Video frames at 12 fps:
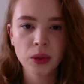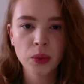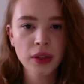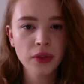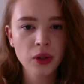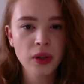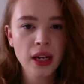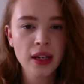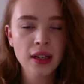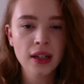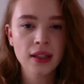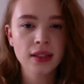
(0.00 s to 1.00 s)
We've
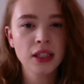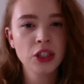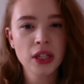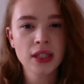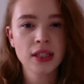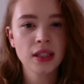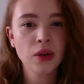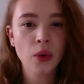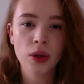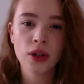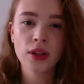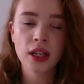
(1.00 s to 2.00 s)
created a suggested
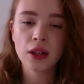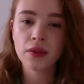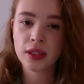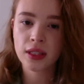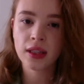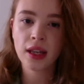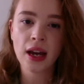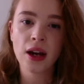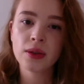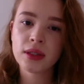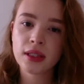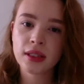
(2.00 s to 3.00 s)
order that you visit the
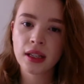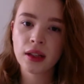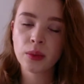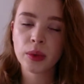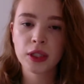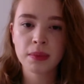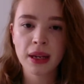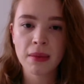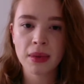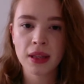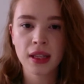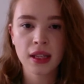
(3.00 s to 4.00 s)
houses in, which might
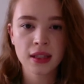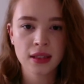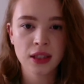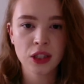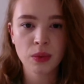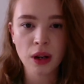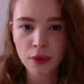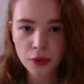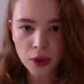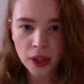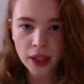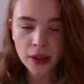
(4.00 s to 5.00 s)
be the easiest route
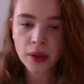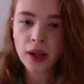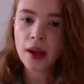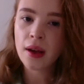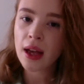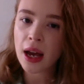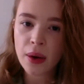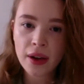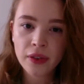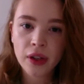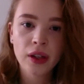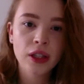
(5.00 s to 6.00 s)
for you.
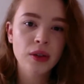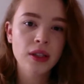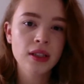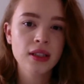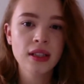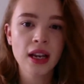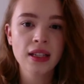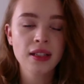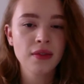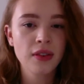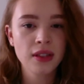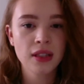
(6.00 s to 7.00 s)
However, you can decide
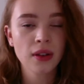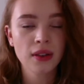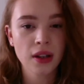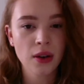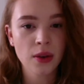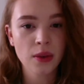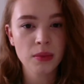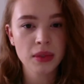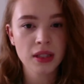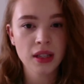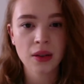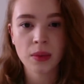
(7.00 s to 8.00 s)
to visit the
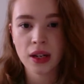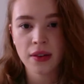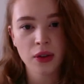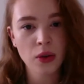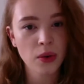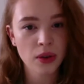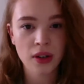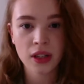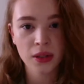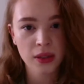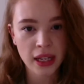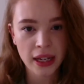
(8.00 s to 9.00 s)
homes in whatever order
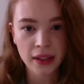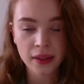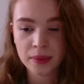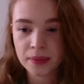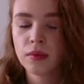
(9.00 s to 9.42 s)
you'd like.